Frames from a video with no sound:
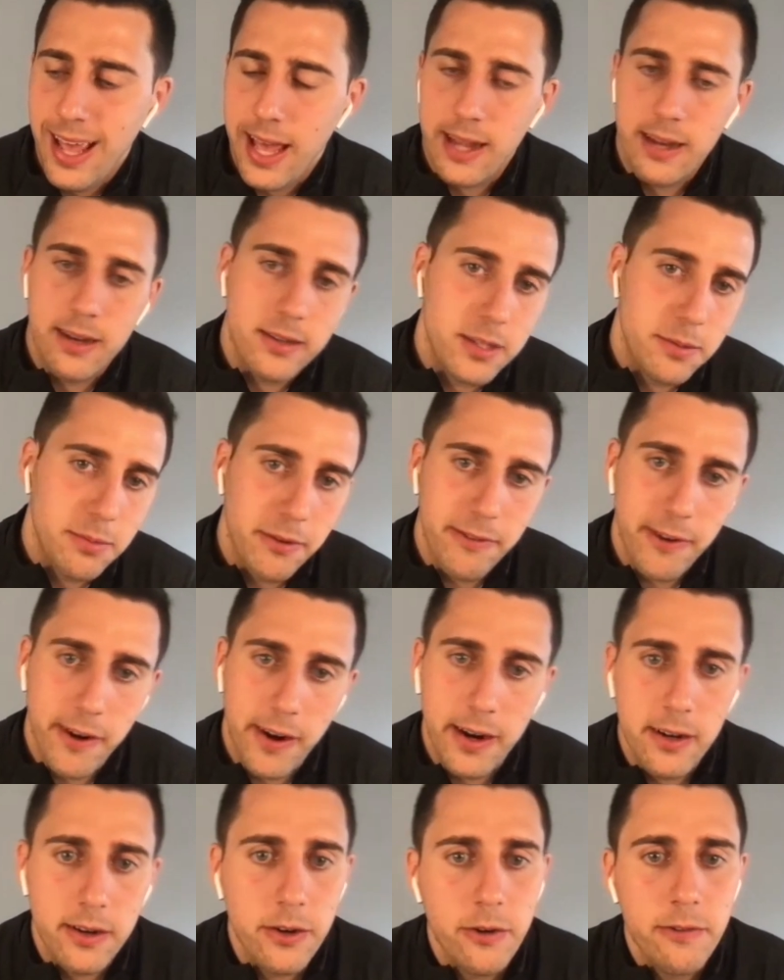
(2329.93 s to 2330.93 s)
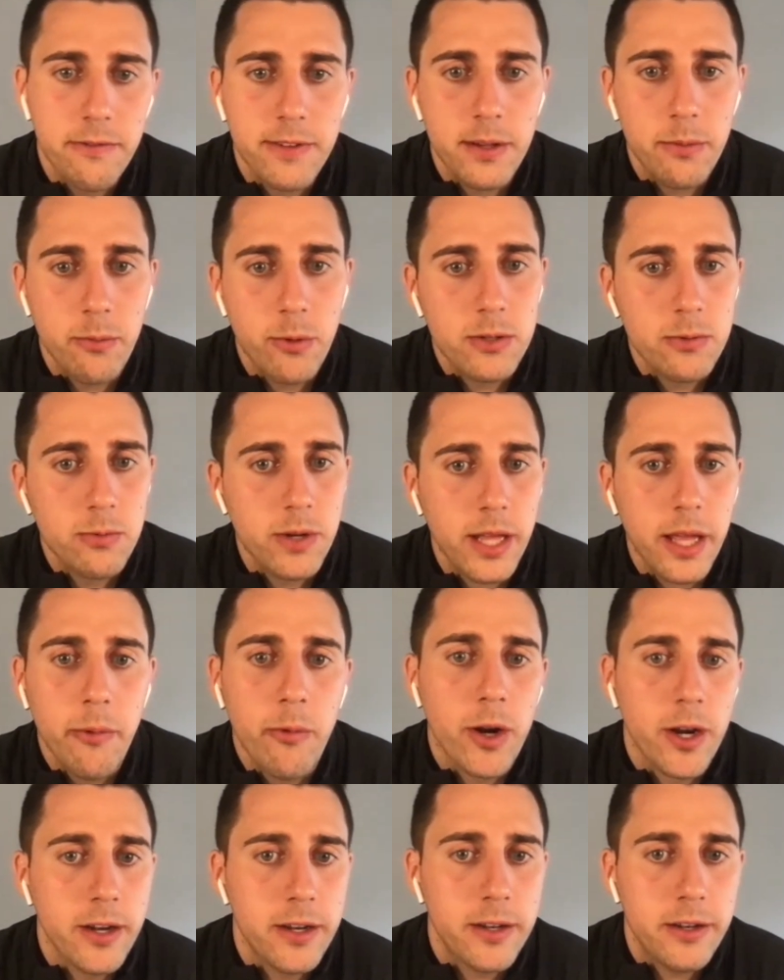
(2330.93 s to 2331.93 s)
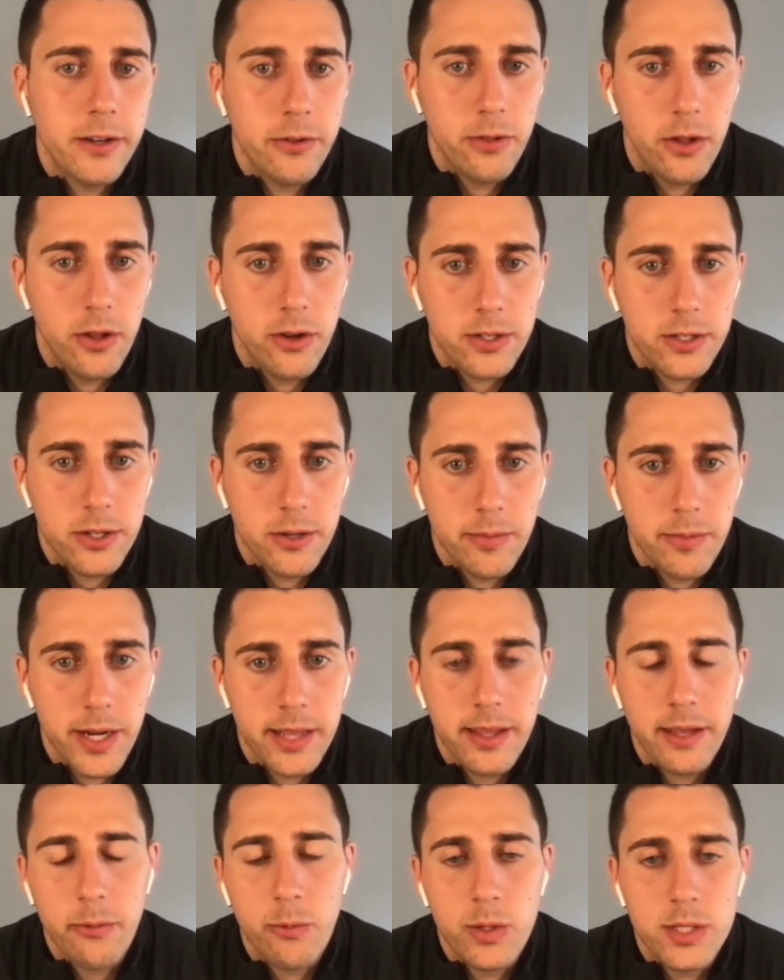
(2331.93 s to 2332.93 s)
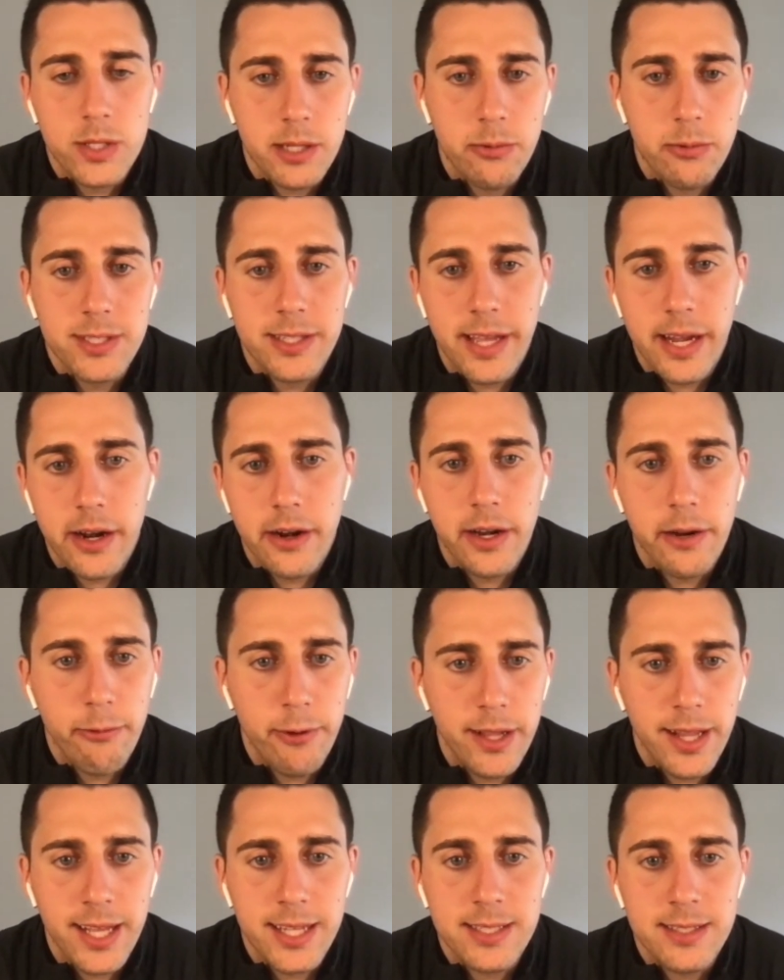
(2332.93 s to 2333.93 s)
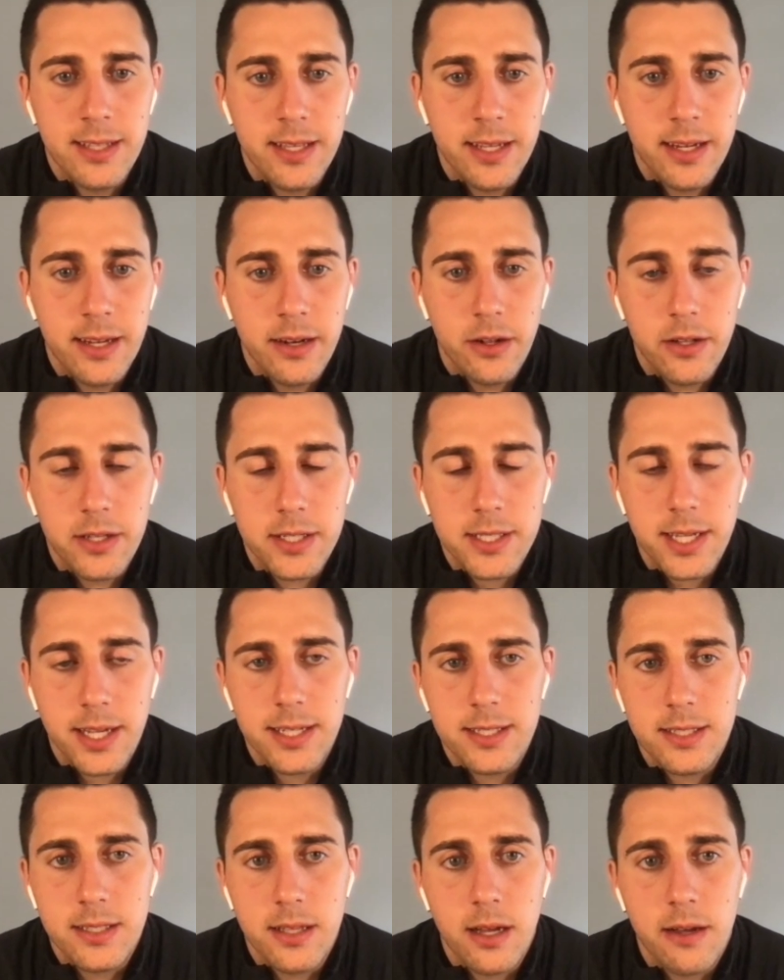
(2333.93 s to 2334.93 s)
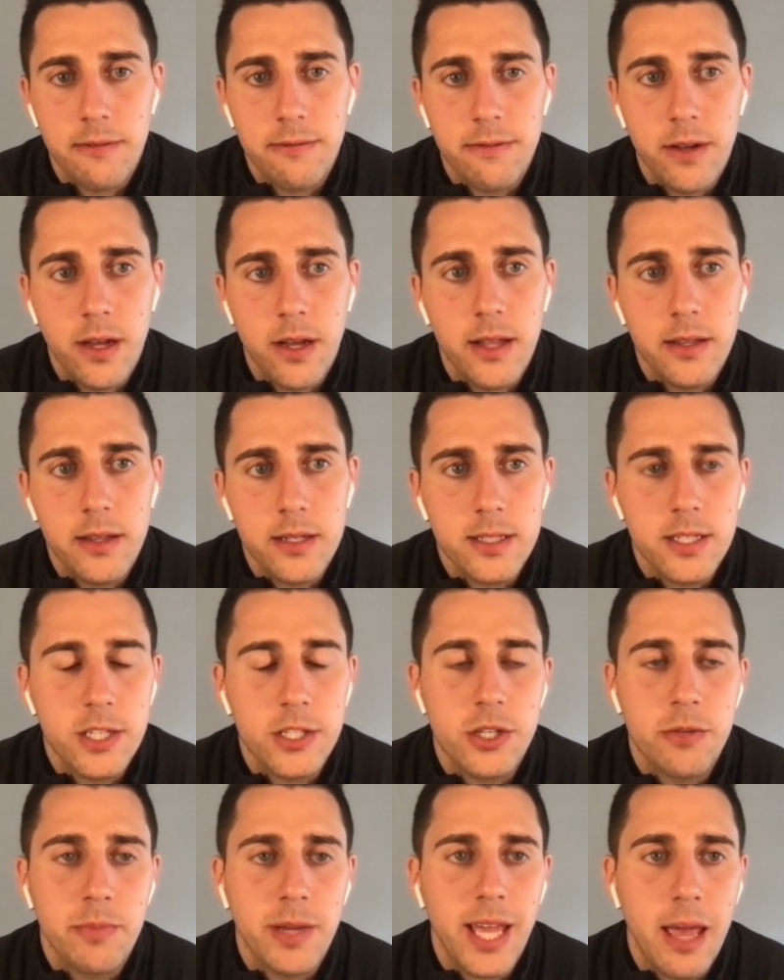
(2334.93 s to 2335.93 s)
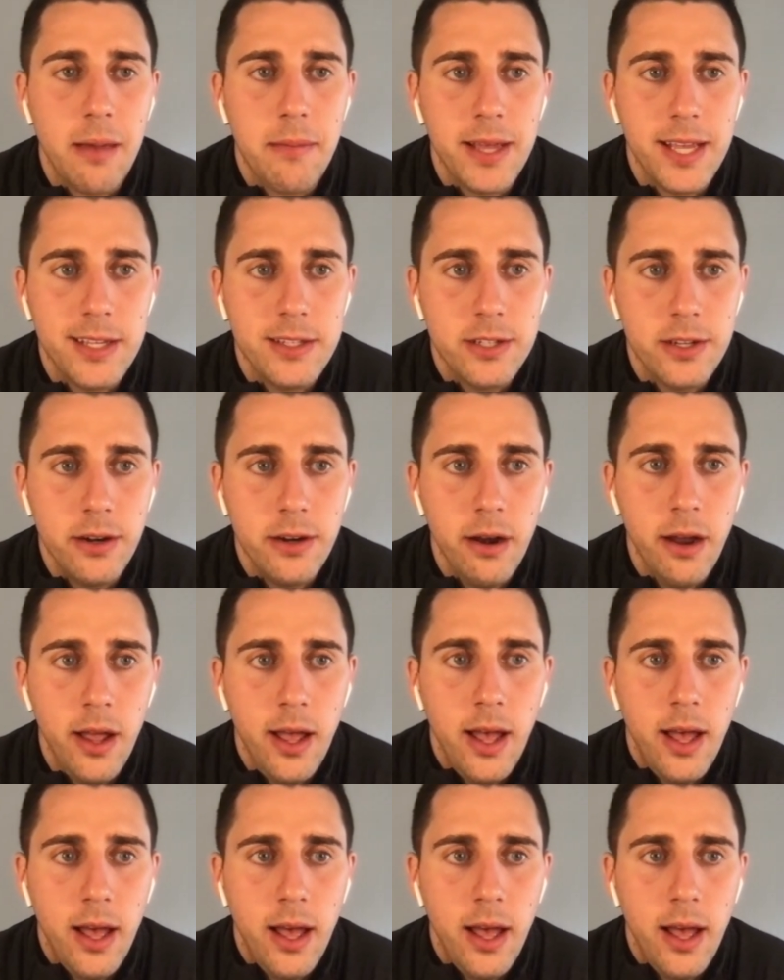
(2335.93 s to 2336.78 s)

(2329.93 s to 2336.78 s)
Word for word: And to be fair, I don't know if it was what he wanted to do long term. And I think once he was there and he realized it and all this kind of stuff, uh, the decision became easier.